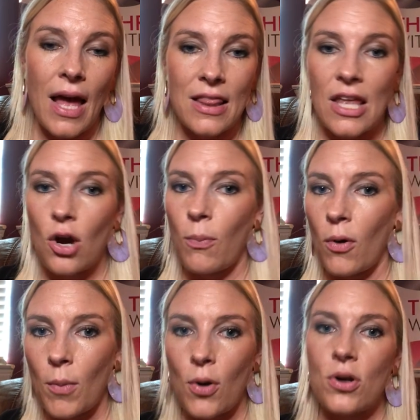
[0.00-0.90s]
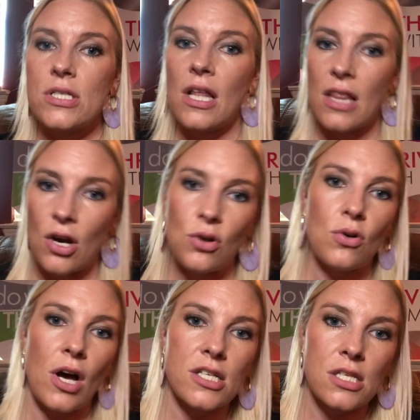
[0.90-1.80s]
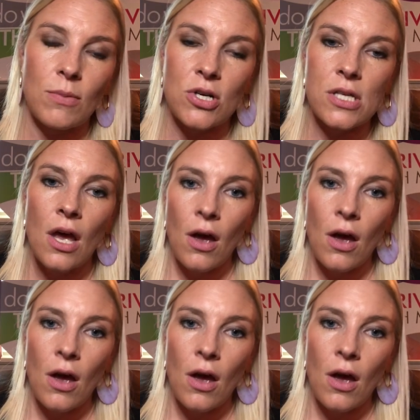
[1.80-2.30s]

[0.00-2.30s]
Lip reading: and their promoters and their new customers